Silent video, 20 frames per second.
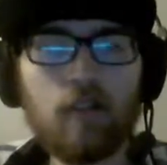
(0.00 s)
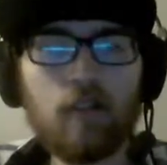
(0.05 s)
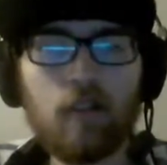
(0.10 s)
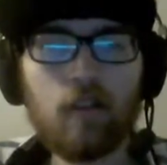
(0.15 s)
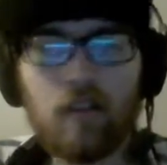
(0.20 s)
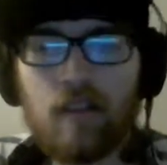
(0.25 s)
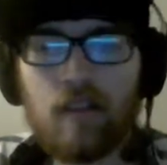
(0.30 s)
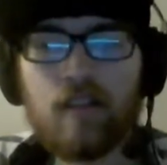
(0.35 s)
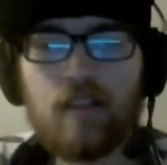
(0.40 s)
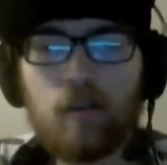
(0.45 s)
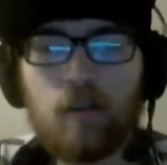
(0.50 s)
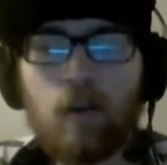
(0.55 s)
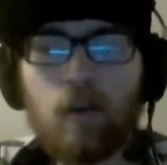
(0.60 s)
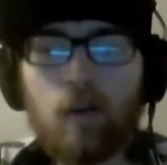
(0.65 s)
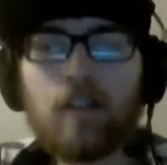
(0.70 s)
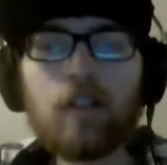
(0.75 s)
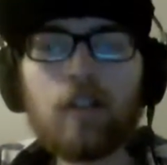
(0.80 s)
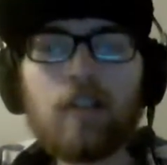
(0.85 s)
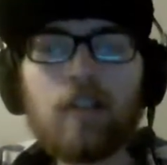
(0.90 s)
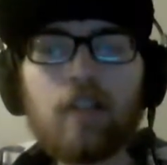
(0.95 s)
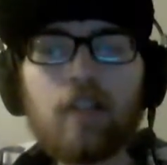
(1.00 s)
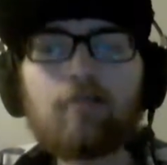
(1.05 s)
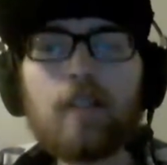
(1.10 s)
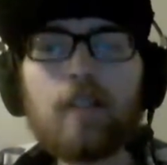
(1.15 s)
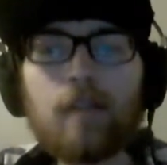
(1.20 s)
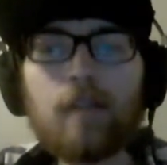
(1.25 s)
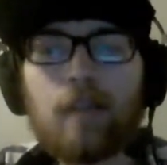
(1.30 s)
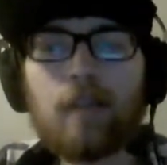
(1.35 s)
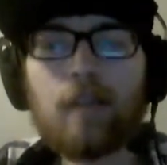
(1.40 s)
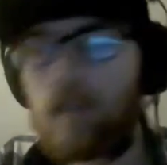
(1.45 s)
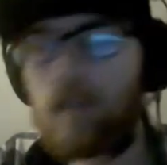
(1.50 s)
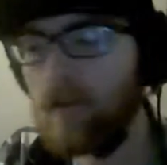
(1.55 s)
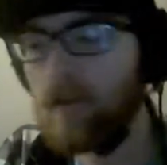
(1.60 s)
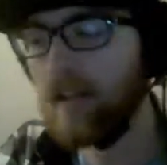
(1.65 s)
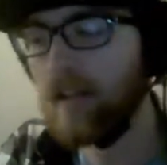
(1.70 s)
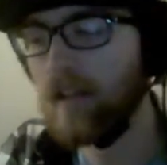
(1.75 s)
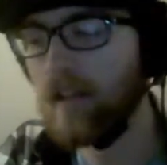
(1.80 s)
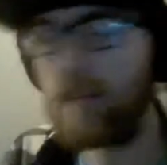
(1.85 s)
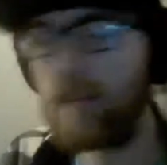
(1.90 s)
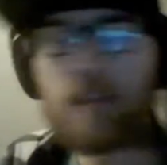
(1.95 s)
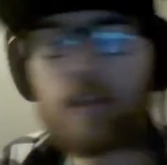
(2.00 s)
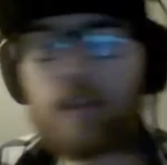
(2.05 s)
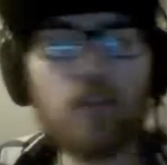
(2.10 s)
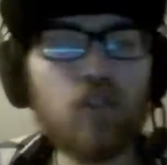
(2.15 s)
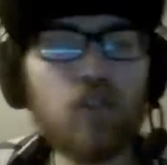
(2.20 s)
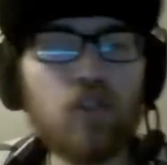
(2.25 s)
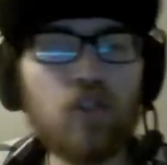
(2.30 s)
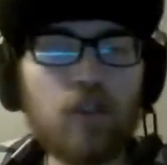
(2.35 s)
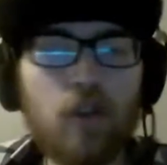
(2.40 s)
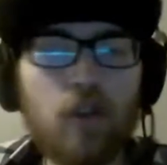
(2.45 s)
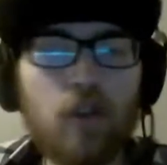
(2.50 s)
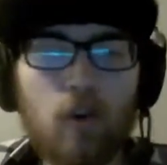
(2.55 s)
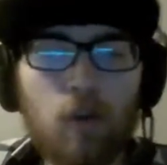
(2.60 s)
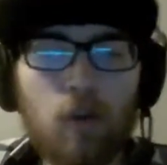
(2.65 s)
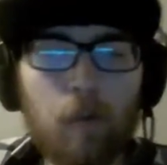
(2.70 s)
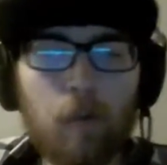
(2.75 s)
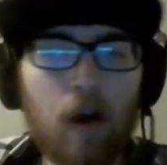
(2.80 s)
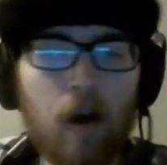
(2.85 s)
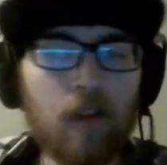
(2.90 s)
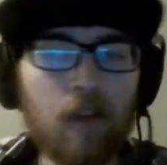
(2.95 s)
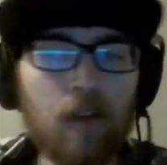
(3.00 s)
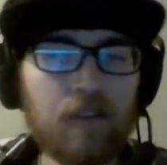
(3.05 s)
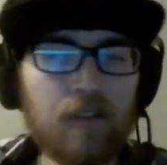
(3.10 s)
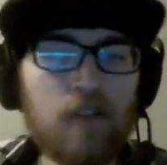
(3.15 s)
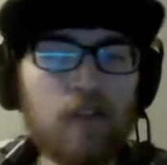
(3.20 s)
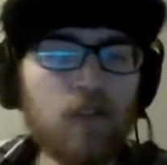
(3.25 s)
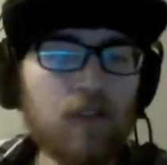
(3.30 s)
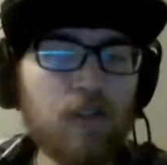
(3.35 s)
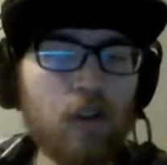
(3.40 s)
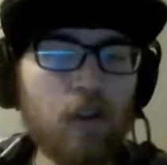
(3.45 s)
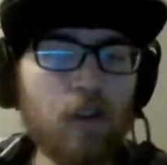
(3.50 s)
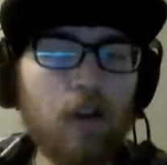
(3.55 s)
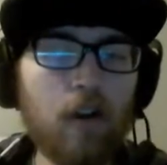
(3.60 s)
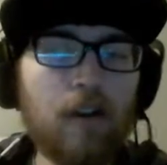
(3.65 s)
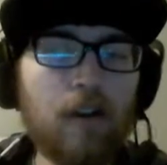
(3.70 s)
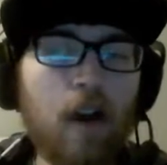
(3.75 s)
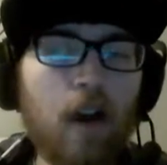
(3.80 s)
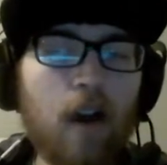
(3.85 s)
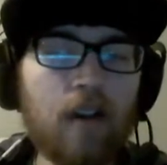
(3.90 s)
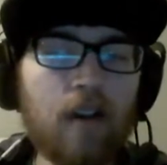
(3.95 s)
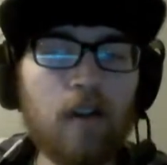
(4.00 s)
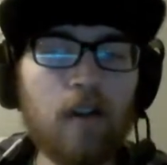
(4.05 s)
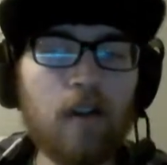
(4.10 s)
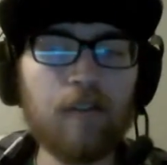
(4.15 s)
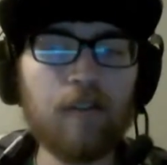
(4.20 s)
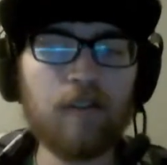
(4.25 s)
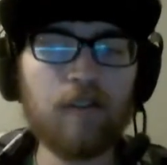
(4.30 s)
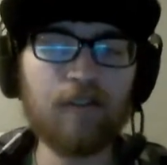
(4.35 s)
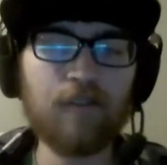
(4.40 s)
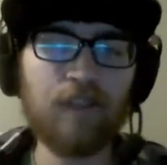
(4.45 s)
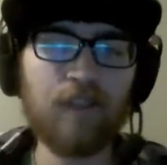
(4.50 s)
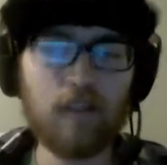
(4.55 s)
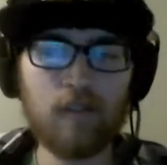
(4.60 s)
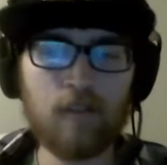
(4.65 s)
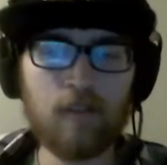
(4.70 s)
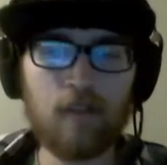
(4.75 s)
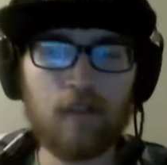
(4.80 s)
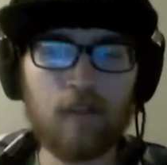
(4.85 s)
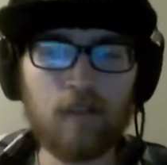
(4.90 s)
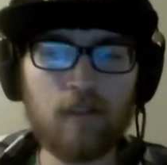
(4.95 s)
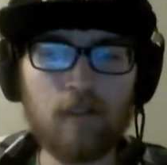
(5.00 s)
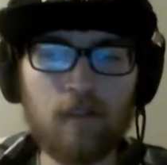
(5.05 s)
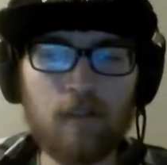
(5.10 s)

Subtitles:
This is what your government's been doing, and these two politicians are not enough to fix this.